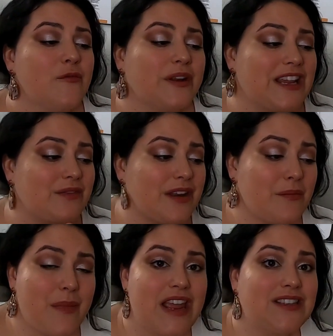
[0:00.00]
But even
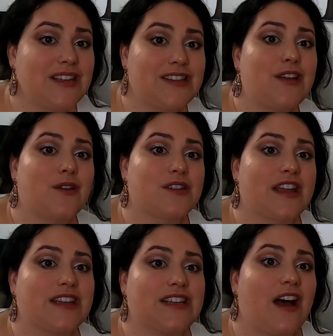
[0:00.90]
amazing singers
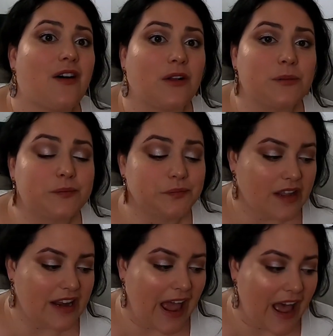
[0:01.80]
like Adele
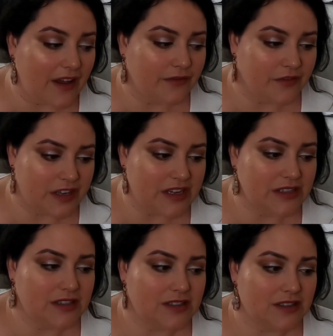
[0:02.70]
can have
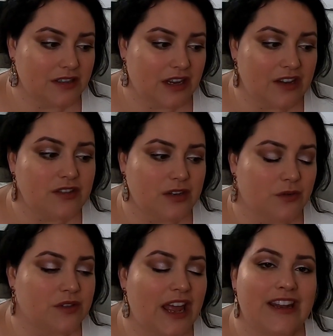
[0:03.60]
these
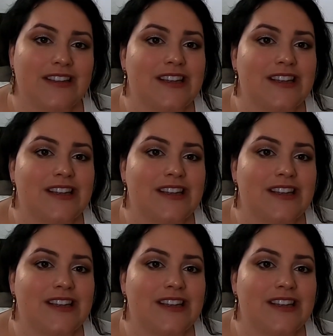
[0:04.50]
issues. And it